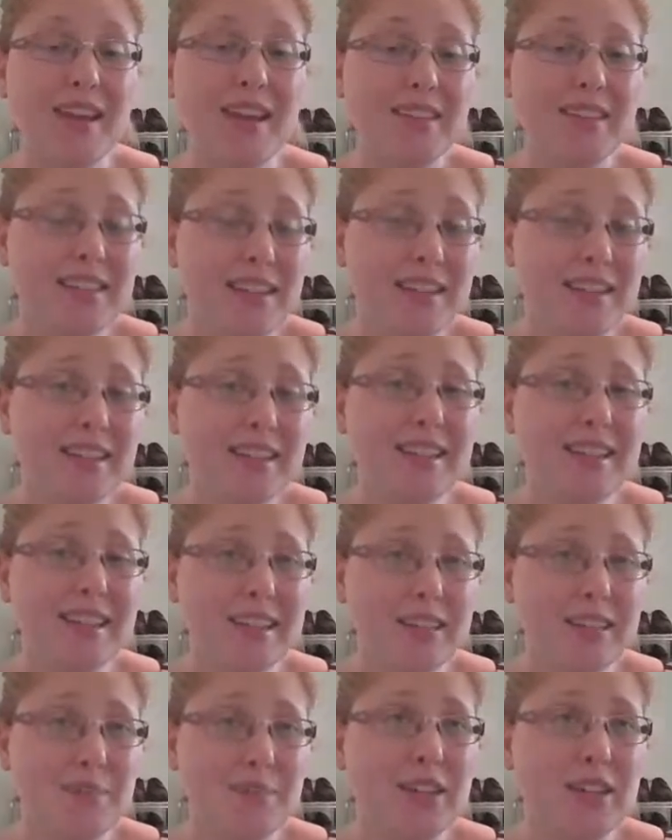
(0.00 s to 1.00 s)
Centrelink
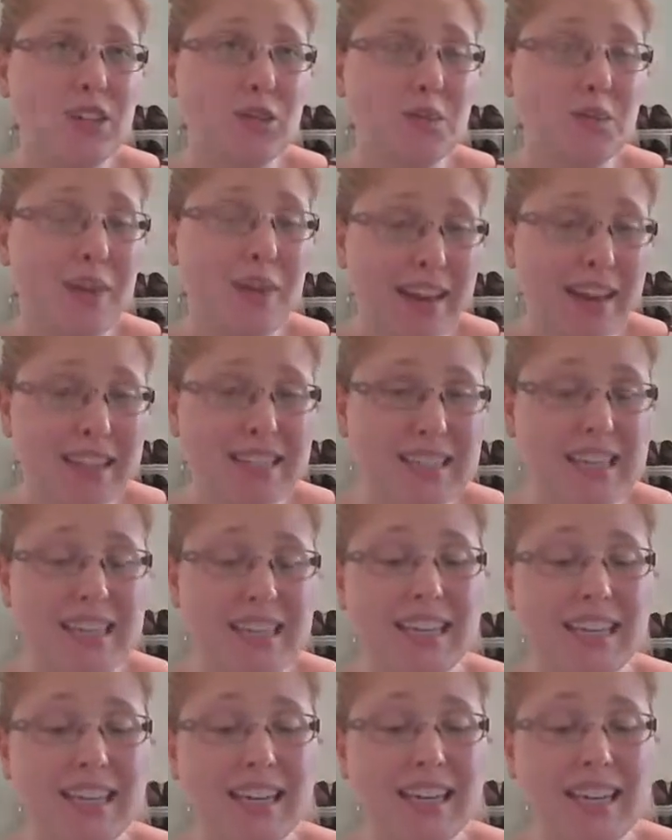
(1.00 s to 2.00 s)
has been
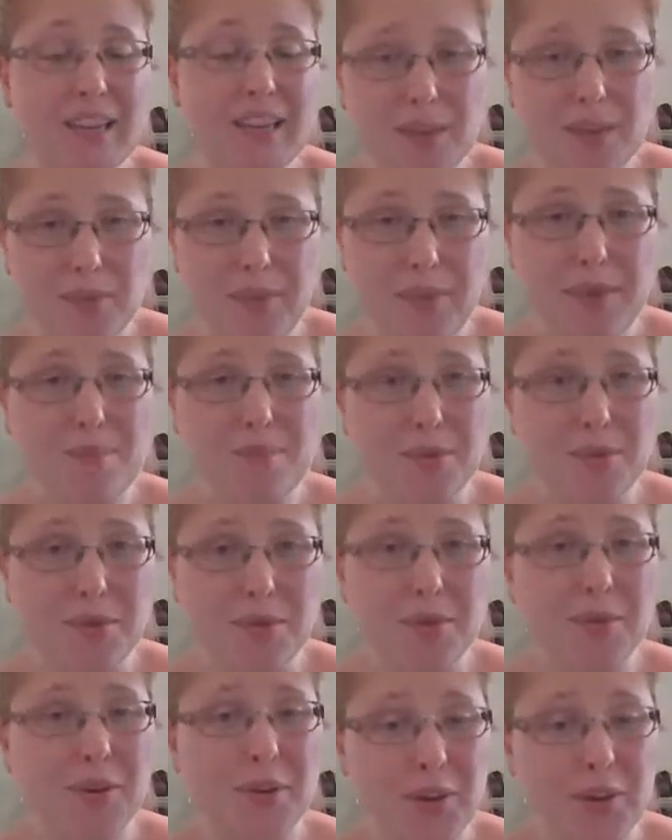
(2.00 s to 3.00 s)
directing people
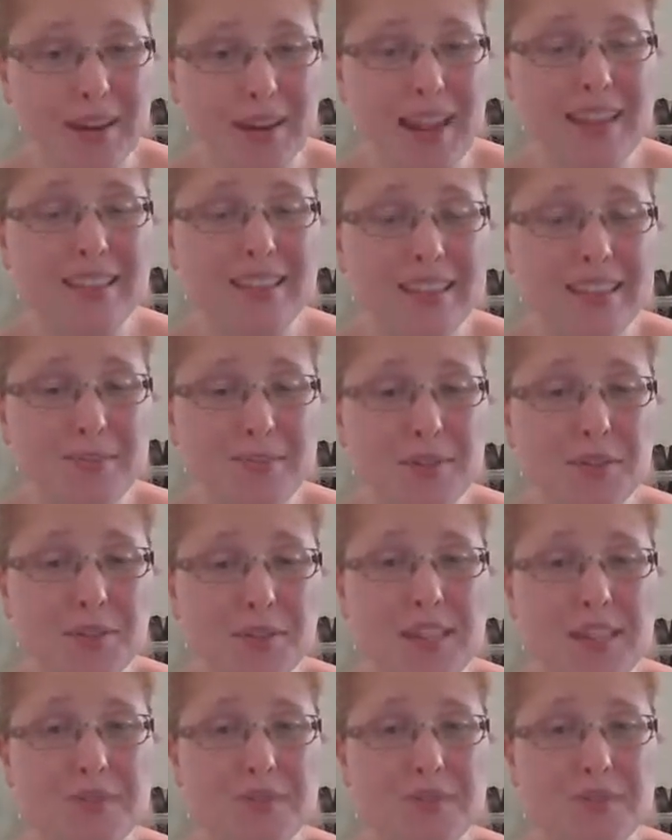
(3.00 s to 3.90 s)
who are not eligible for these